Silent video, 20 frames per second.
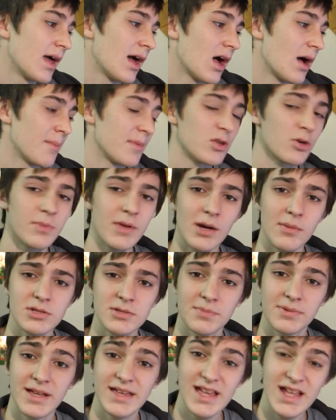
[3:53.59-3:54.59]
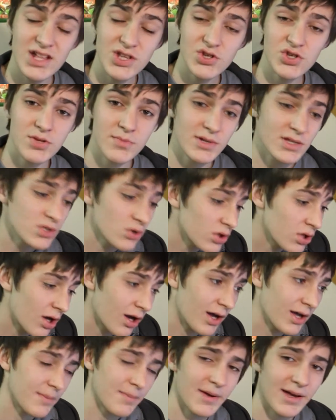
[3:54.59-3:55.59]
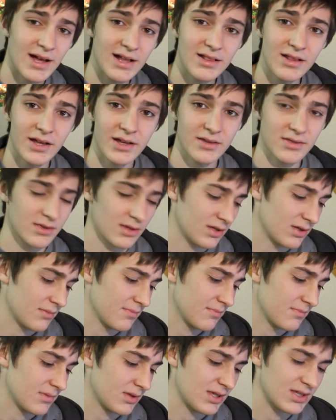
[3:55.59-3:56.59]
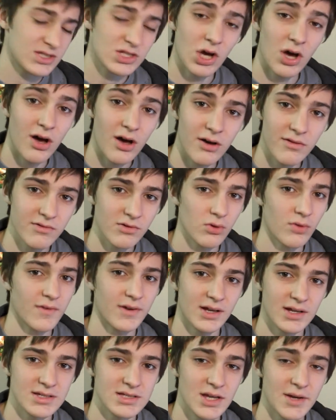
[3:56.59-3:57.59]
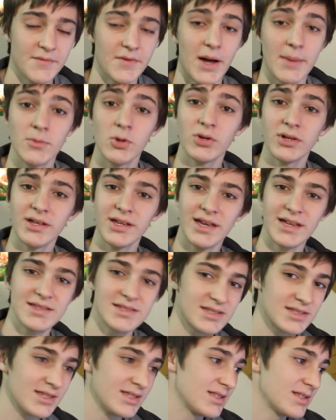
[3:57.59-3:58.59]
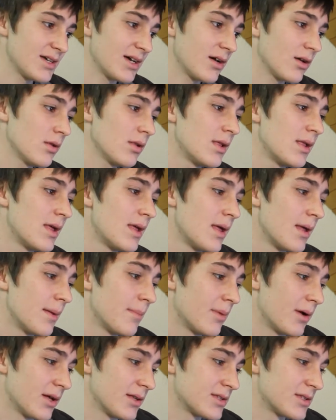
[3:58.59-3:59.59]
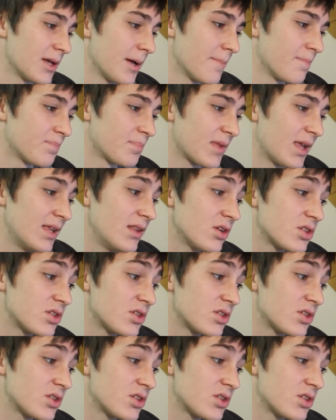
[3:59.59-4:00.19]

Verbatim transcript: Um, you'll be able to play instruments on your iPad, like the guitar and all that kind of stuff. I'm not going to get into detail, but um, it